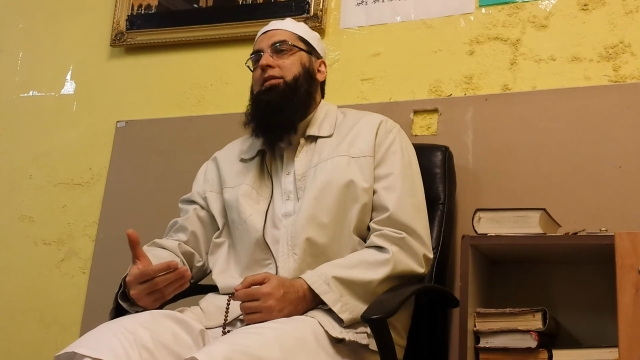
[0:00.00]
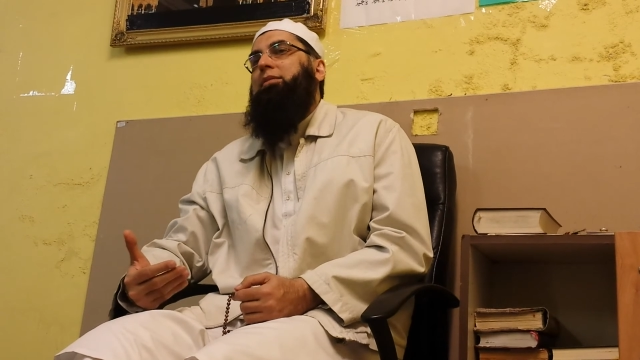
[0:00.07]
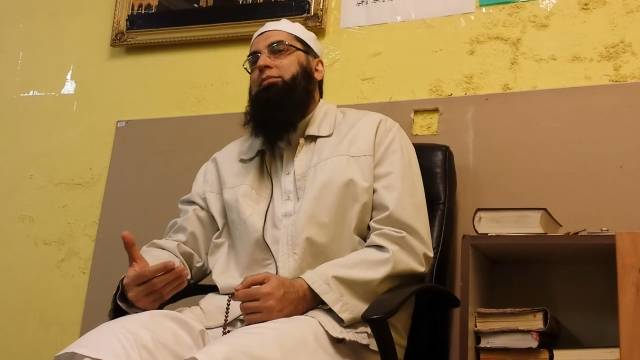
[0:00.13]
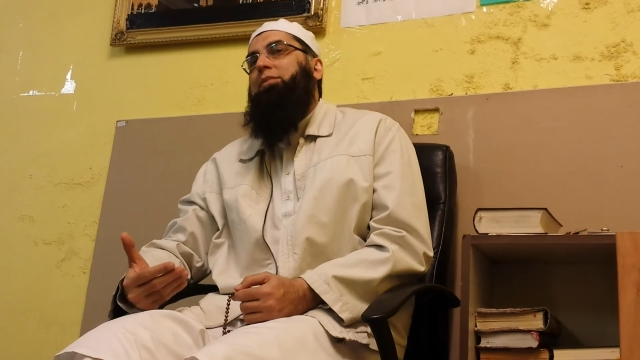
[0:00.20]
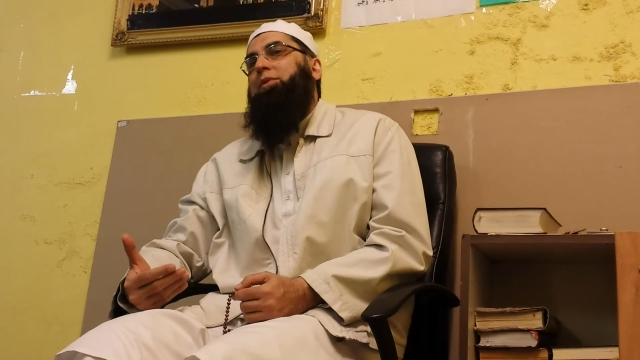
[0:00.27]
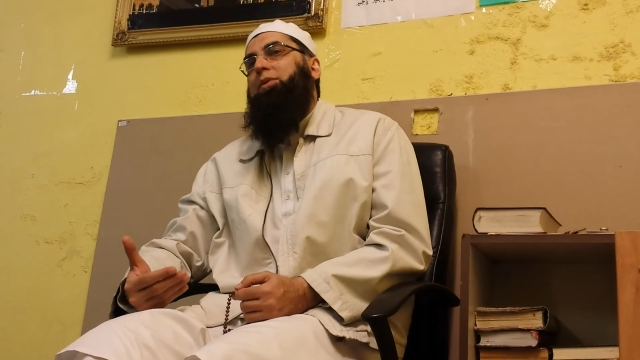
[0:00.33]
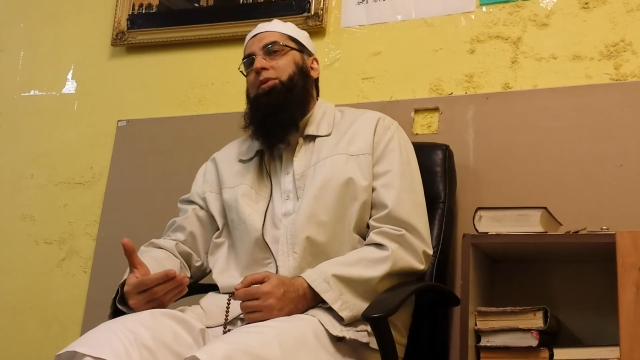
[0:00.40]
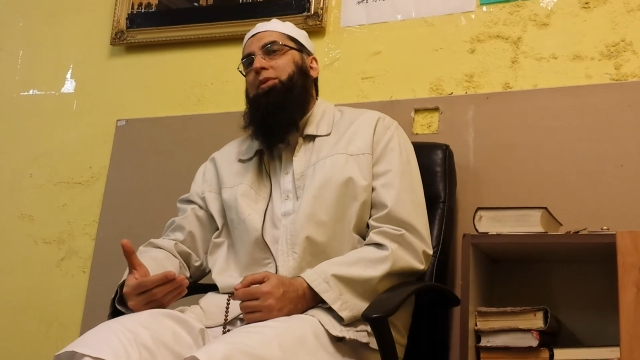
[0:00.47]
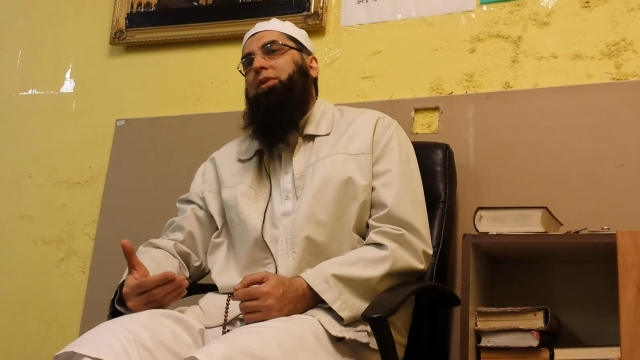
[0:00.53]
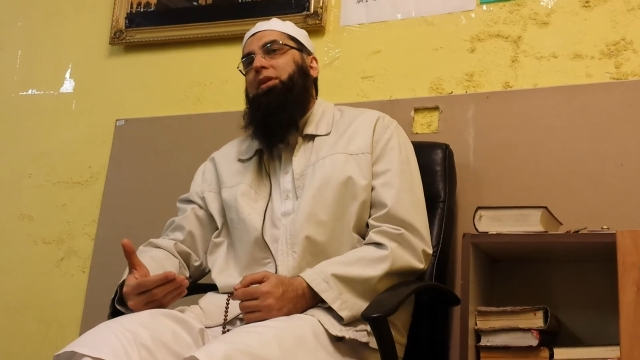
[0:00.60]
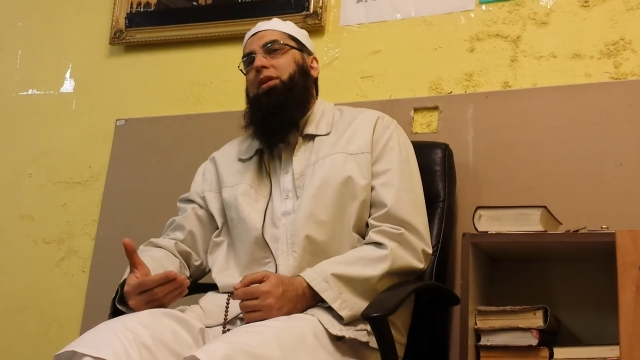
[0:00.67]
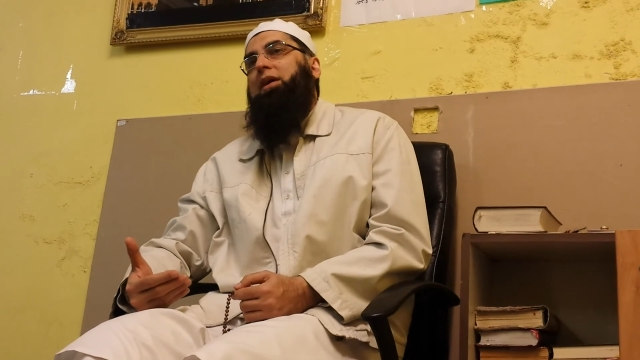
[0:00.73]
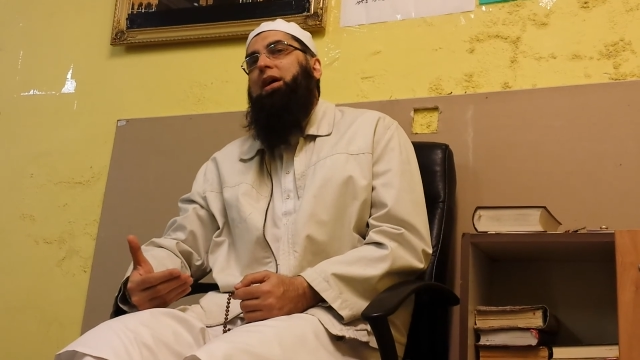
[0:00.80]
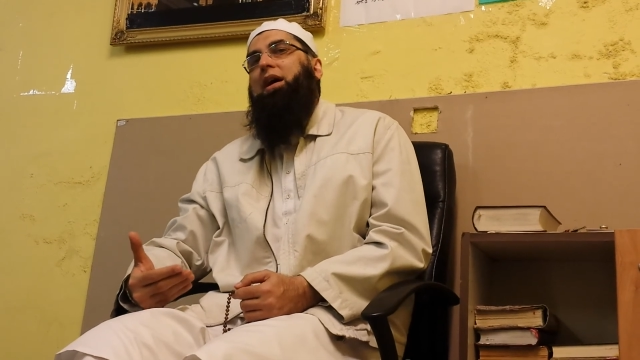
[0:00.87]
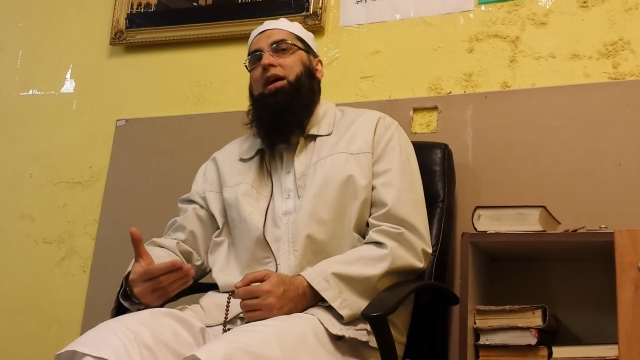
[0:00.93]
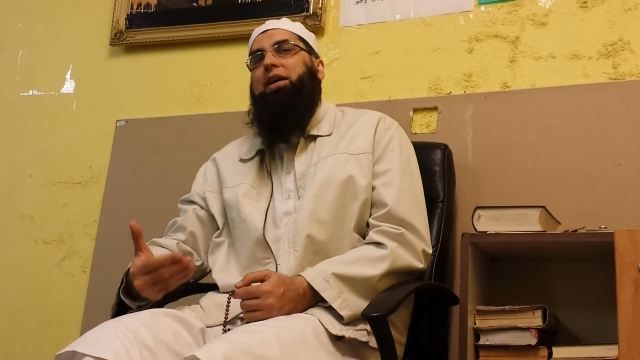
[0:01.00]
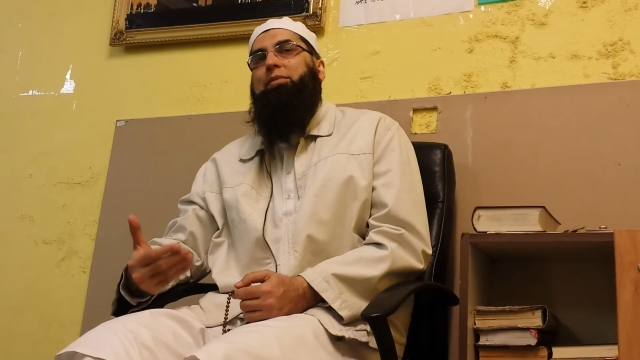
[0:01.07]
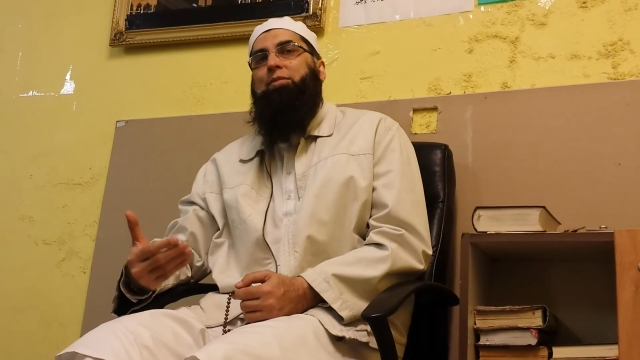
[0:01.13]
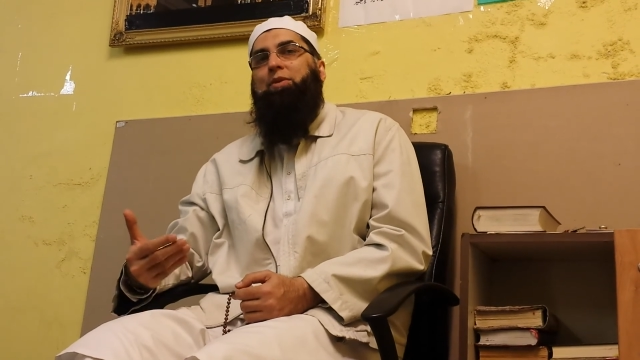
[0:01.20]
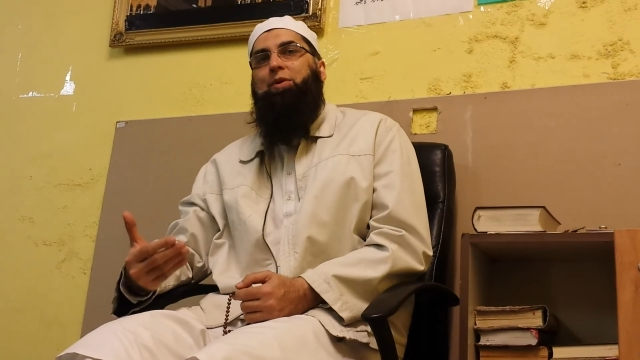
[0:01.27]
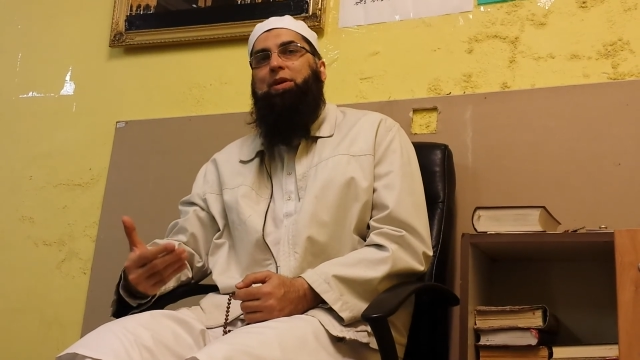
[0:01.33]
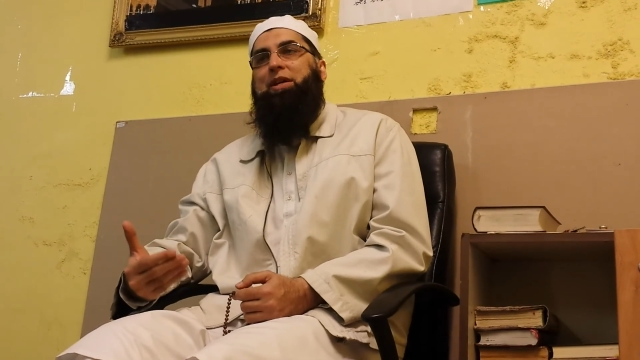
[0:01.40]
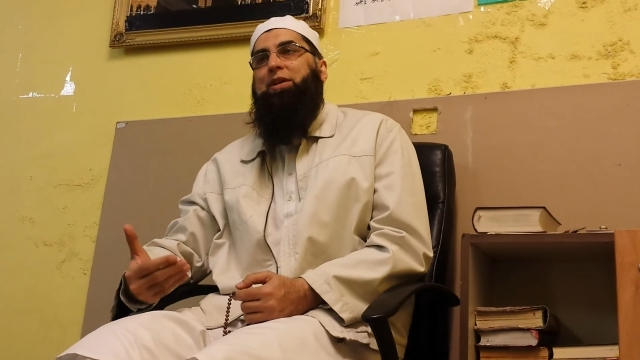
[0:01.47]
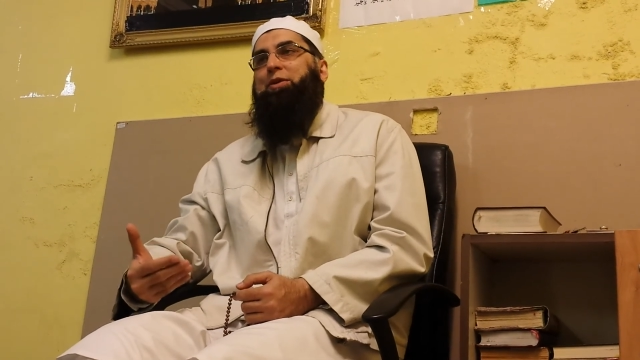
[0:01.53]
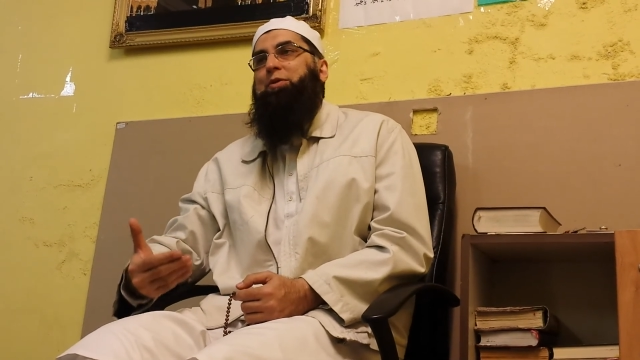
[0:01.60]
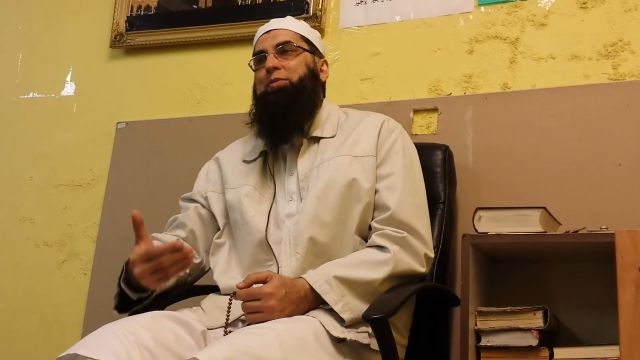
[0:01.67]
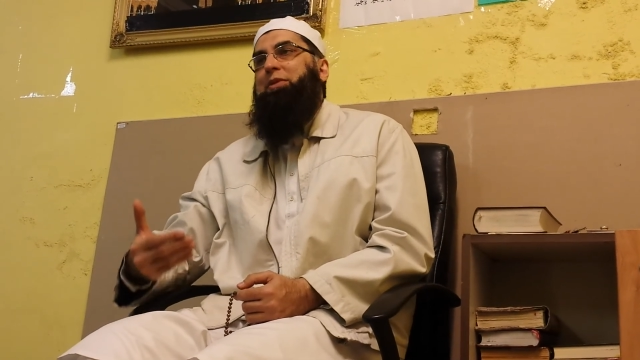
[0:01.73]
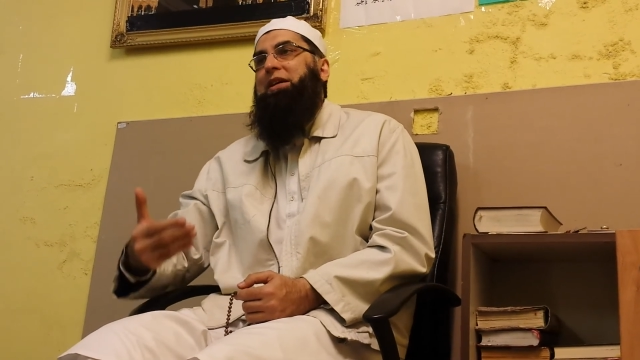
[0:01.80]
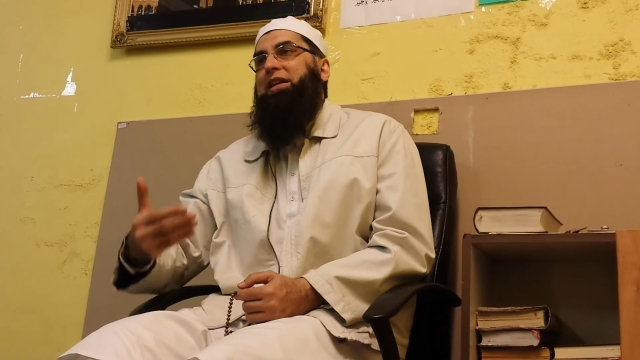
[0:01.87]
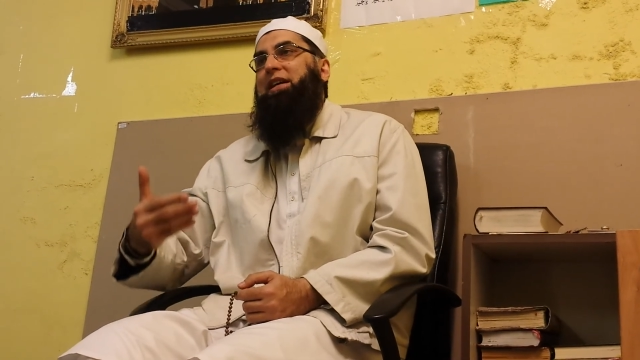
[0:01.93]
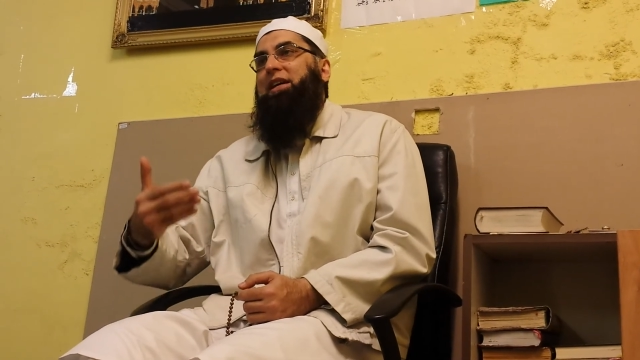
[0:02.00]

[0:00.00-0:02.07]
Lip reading: the more I am going to be.